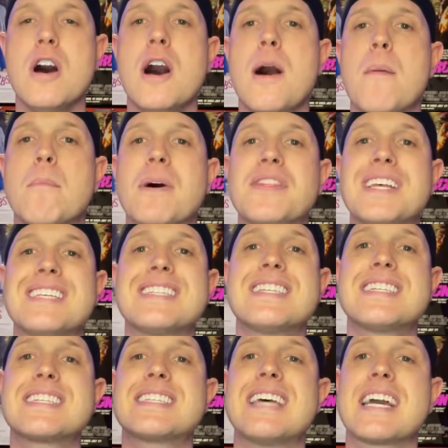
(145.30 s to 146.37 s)
But this is the
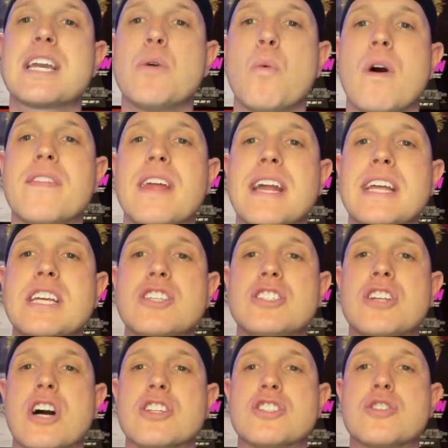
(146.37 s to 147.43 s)
second one that he's
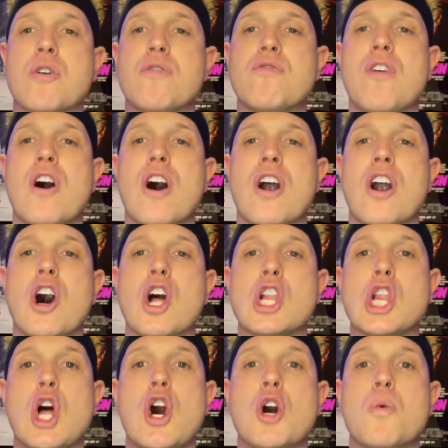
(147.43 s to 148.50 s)
done so far,
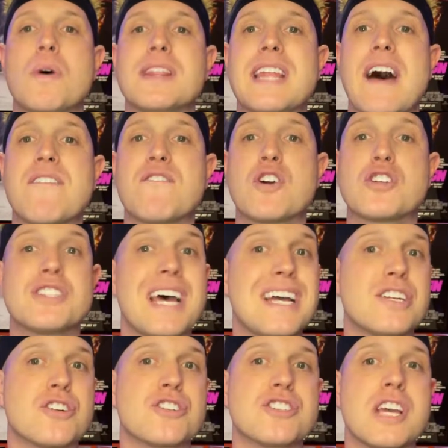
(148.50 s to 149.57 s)
along with that first
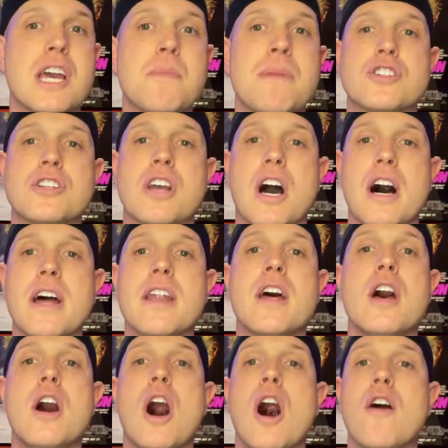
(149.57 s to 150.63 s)
Enter Sandman cut
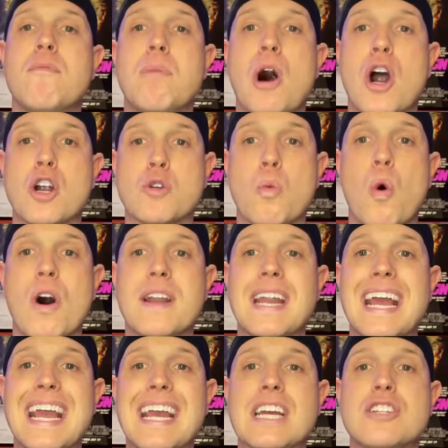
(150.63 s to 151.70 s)
of part 1
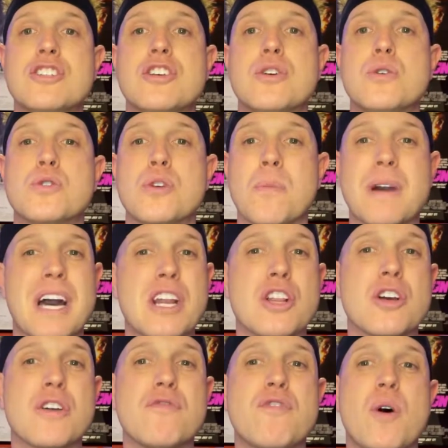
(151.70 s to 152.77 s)
and 2. So I'm kind of
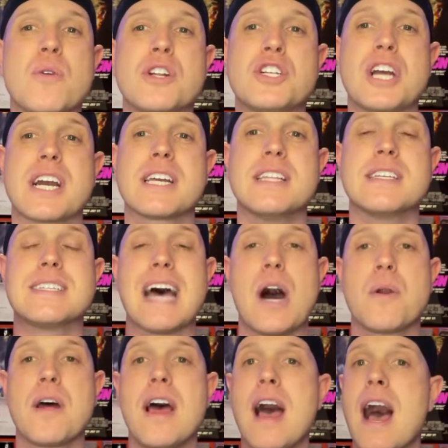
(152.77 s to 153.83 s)
looking forward to checking this
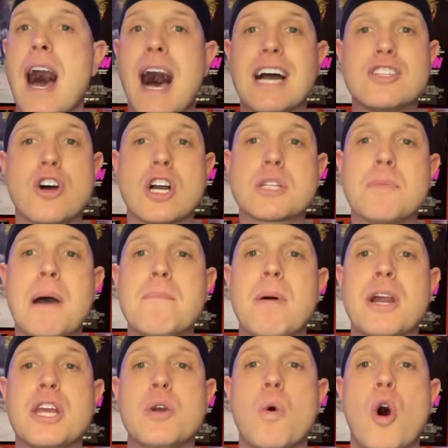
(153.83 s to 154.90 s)
out. I talked to my
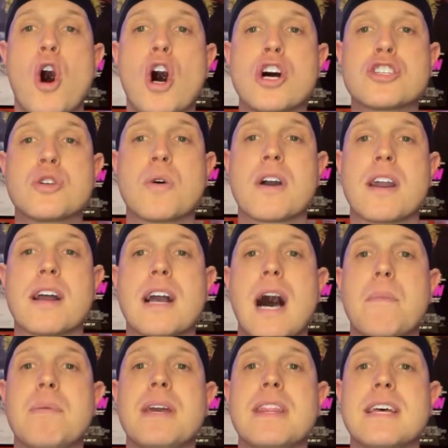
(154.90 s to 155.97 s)
buddy who also got a
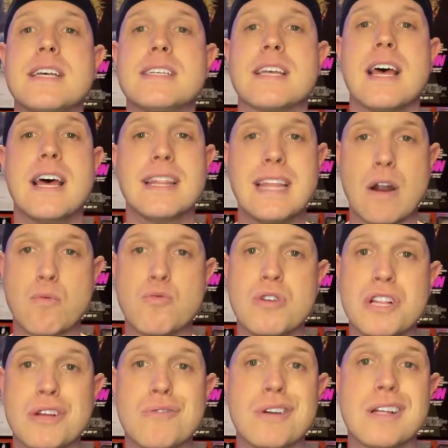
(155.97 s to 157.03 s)
copy of this that
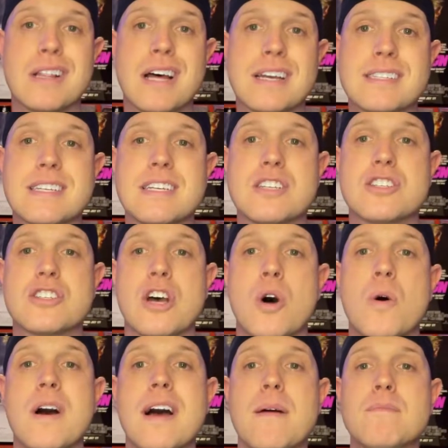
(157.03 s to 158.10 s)
really, really liked it.
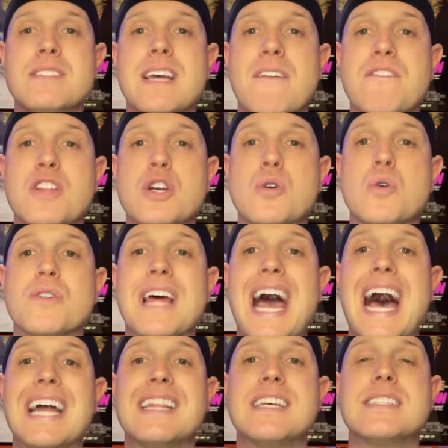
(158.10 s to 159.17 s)
So definitely cool to
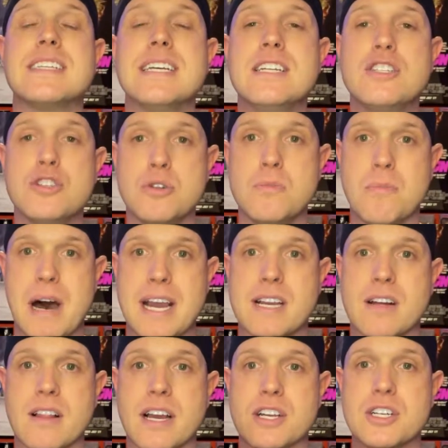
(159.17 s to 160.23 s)
add this into my
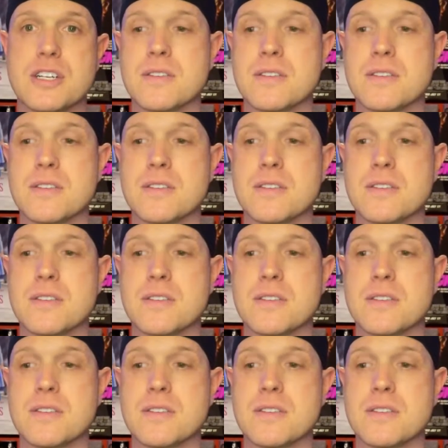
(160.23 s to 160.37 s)
collection.